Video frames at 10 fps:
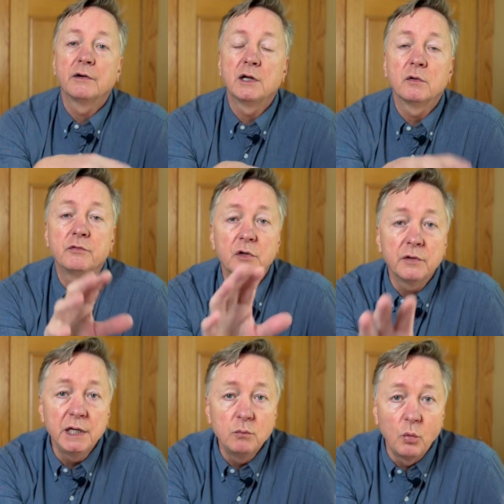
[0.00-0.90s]
Now, if you're
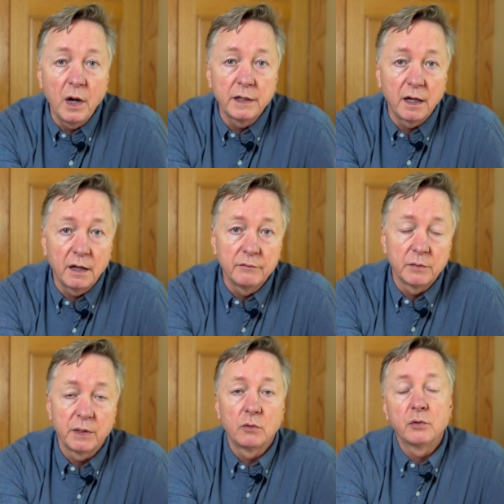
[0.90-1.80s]
in one of the
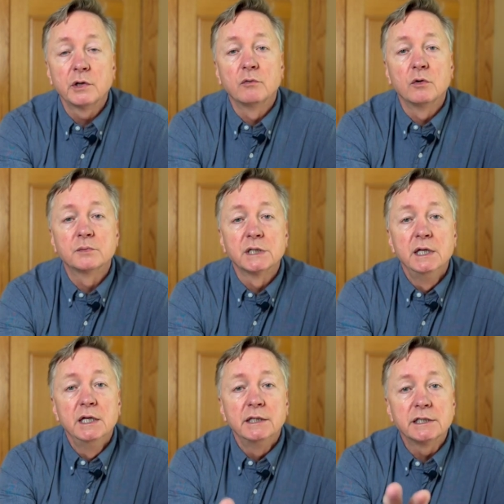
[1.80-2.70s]
minority groups
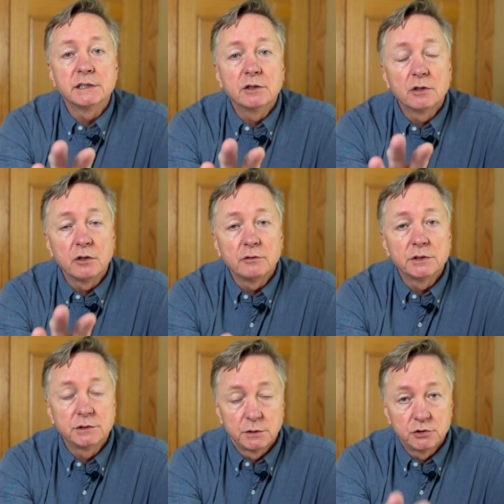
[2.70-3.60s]
that's
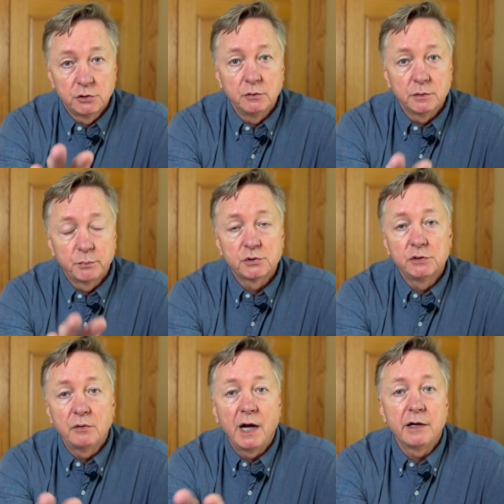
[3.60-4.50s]
encouraged to
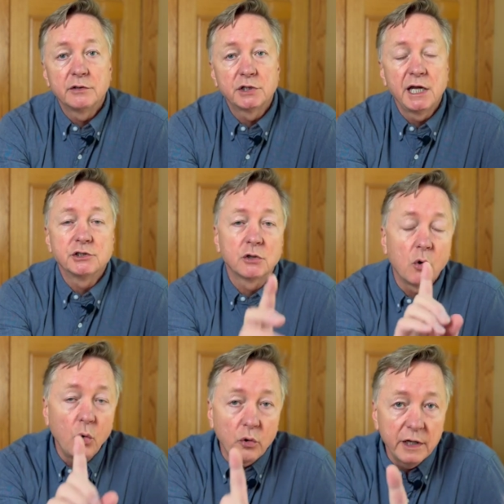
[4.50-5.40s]
pursue higher education,
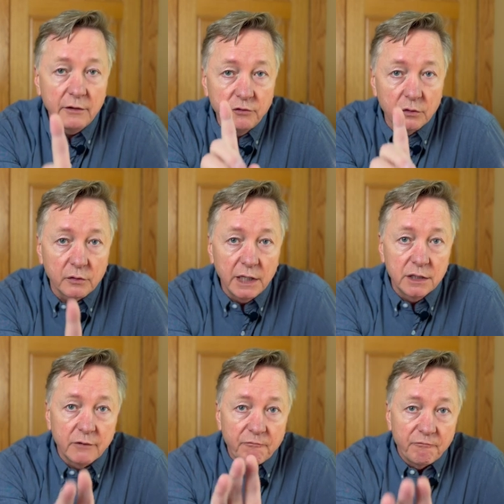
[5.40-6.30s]
or if you're in
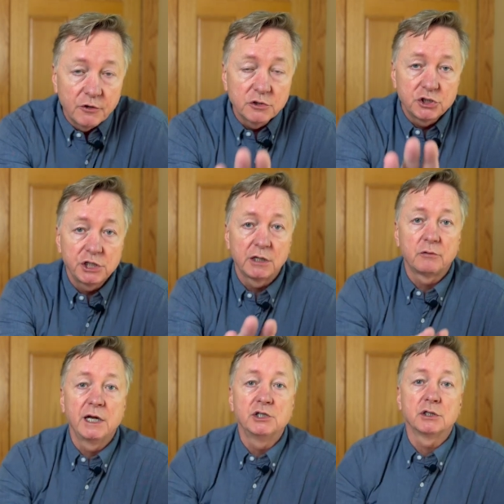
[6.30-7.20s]
the first
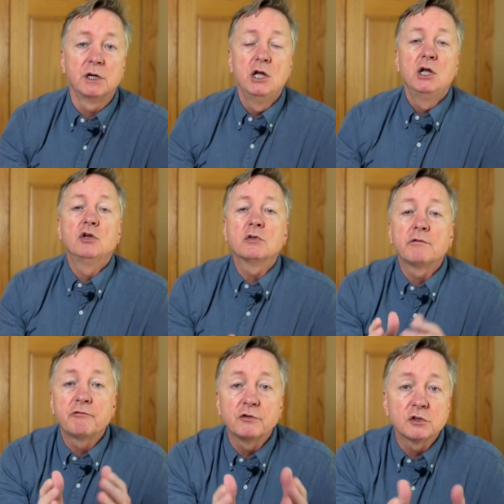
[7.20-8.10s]
generation, you're the
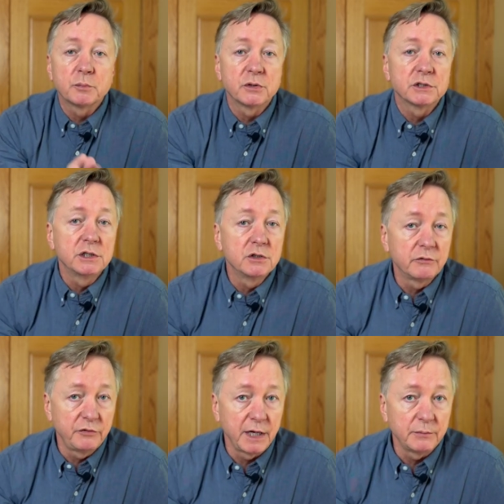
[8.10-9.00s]
first person in your
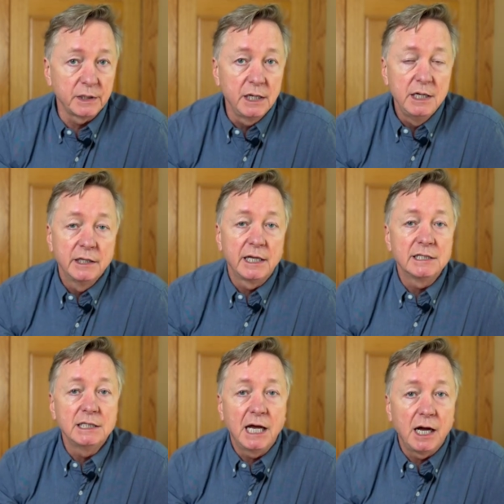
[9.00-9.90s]
family that has
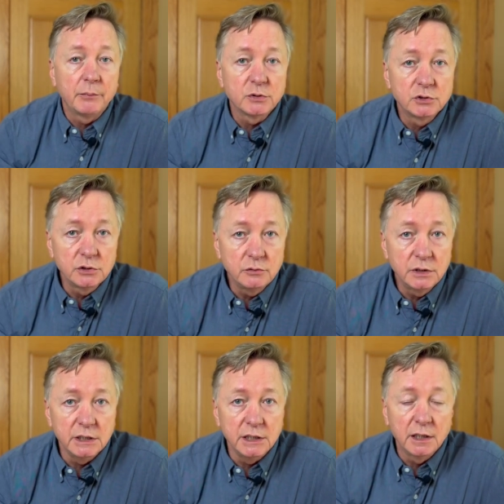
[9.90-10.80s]
the
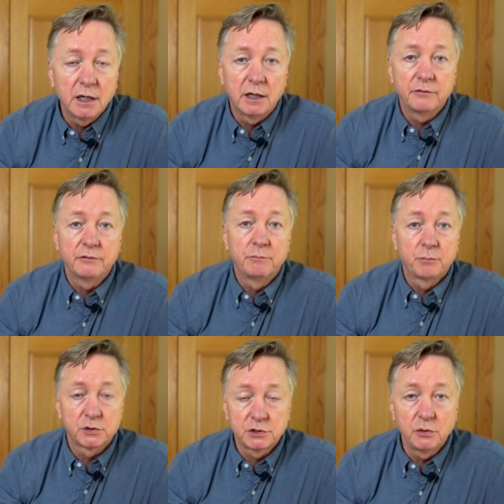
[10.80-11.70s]
opportunity of
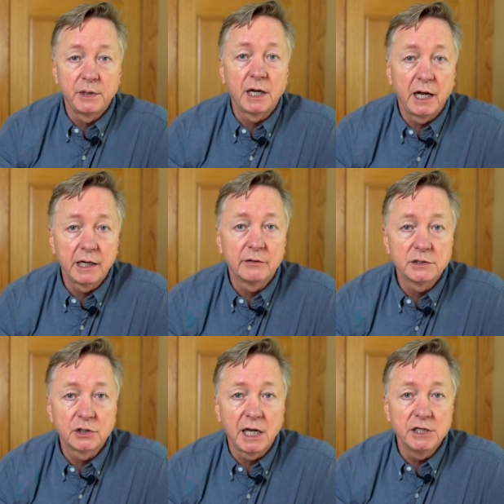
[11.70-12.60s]
pursuing higher
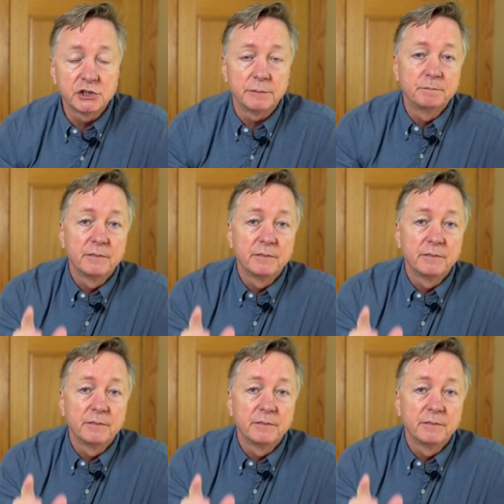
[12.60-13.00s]
education,